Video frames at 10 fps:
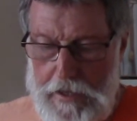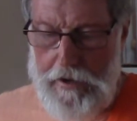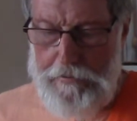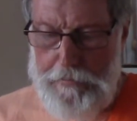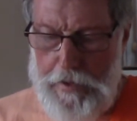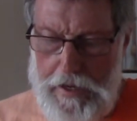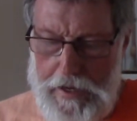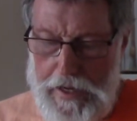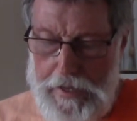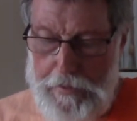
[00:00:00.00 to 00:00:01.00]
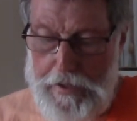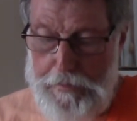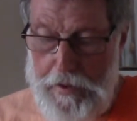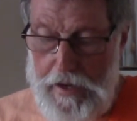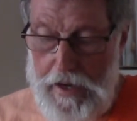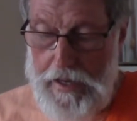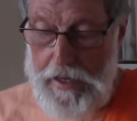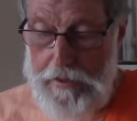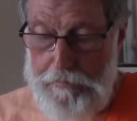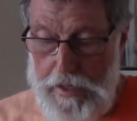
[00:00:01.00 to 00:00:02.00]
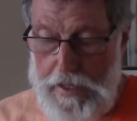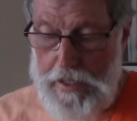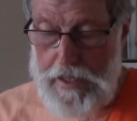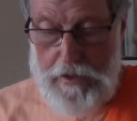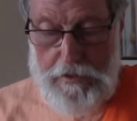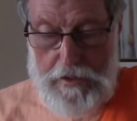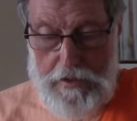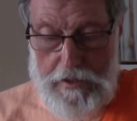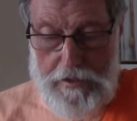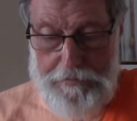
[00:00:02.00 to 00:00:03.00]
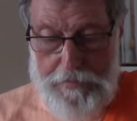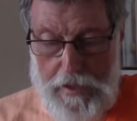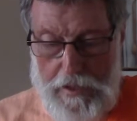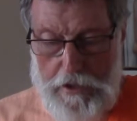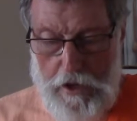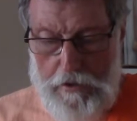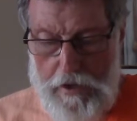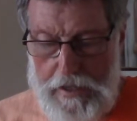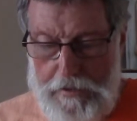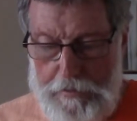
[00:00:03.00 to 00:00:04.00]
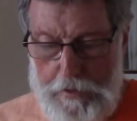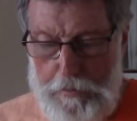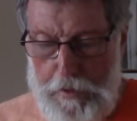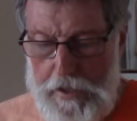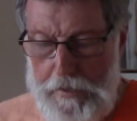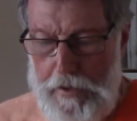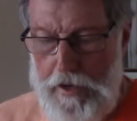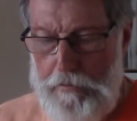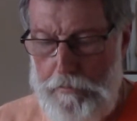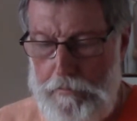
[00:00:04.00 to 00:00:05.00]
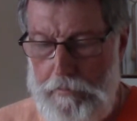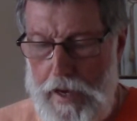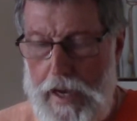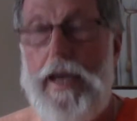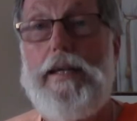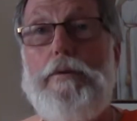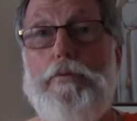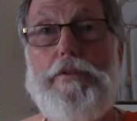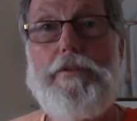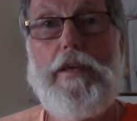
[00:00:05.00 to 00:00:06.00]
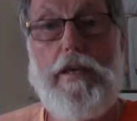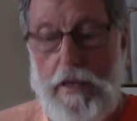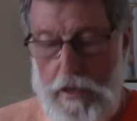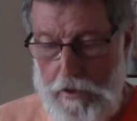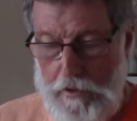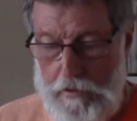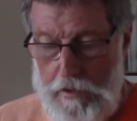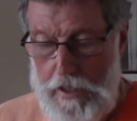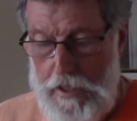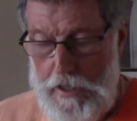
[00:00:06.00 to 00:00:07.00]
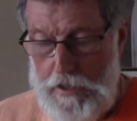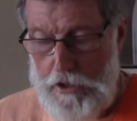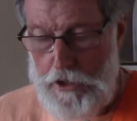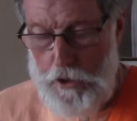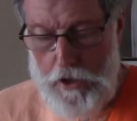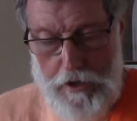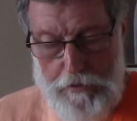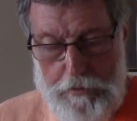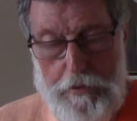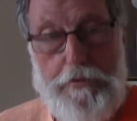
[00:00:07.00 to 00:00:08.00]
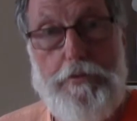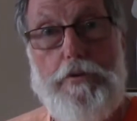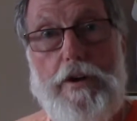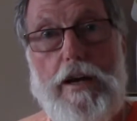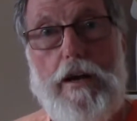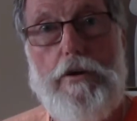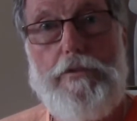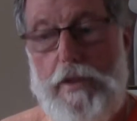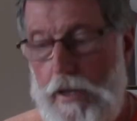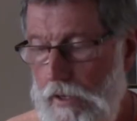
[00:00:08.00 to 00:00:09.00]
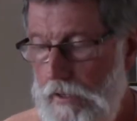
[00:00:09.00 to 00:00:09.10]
of labor is benignly meted out. It's all right for the body-bound man with the ego to toil for food and clothing.